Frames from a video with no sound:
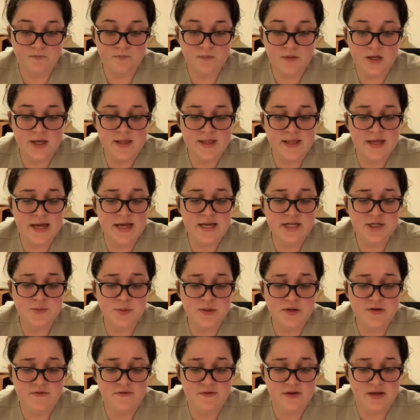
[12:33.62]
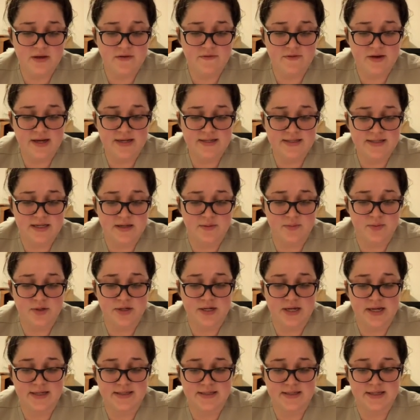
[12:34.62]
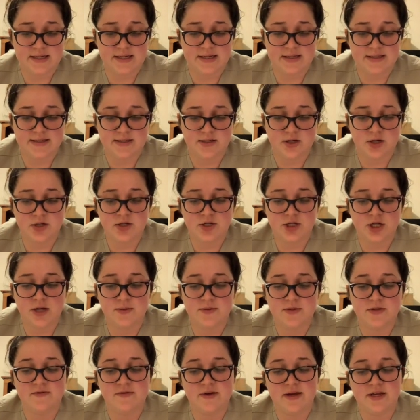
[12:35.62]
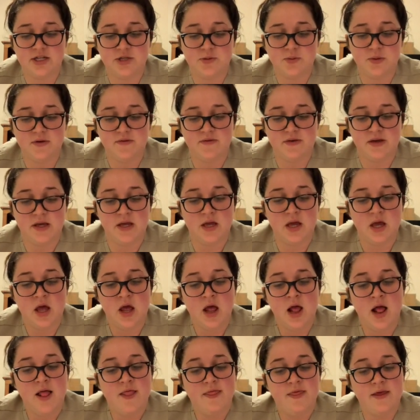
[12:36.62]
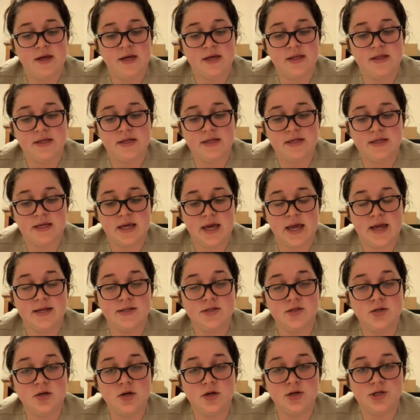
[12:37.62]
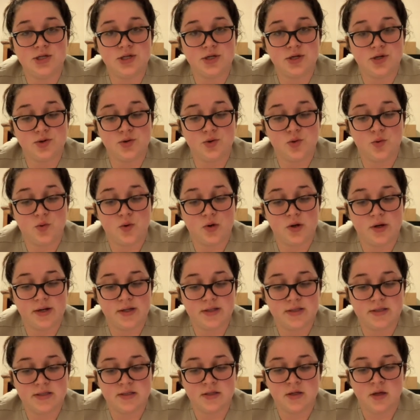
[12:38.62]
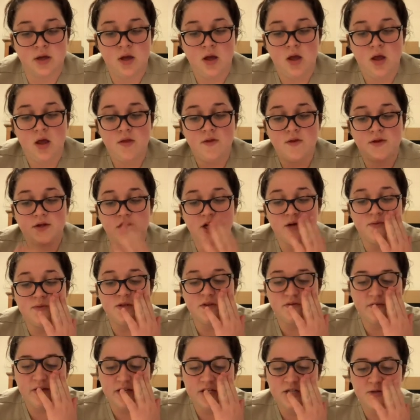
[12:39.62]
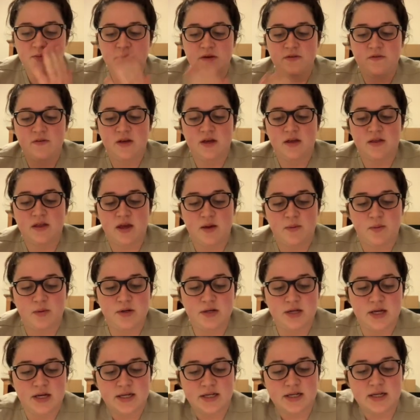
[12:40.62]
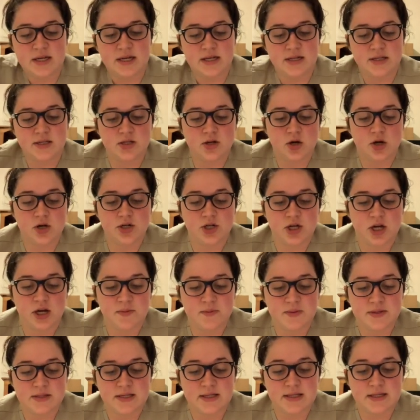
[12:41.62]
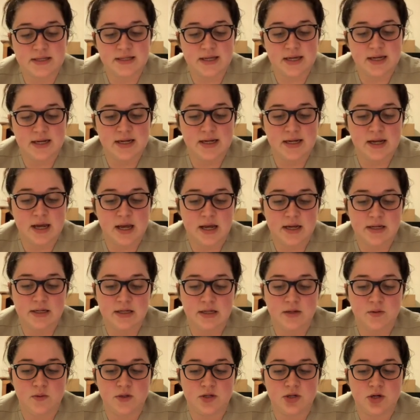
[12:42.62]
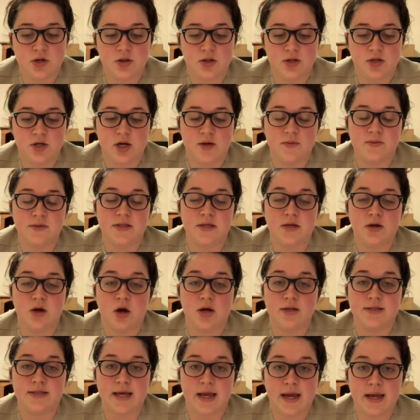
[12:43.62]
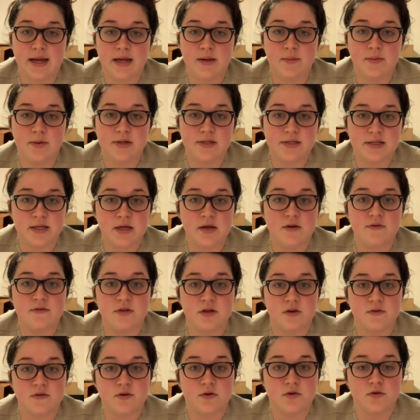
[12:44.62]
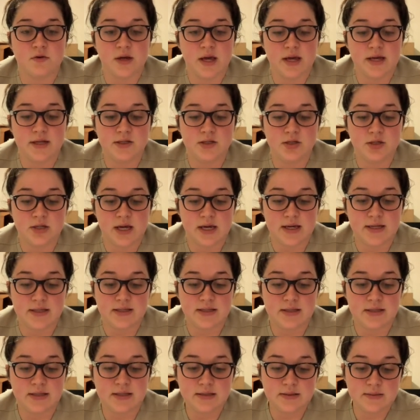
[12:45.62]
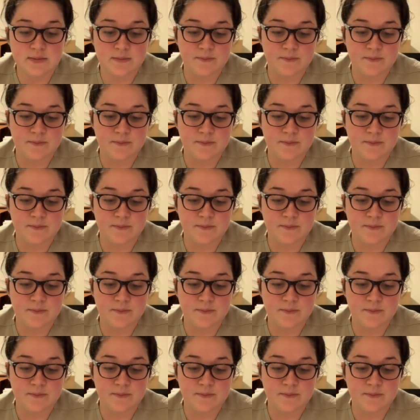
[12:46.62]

The HPV vaccine protects against certain types of HPV that can lead to cancer or genital warts. The types of HPV they protect against are types 16 and 18, which are the types that cause 80% of cervical cancer cases.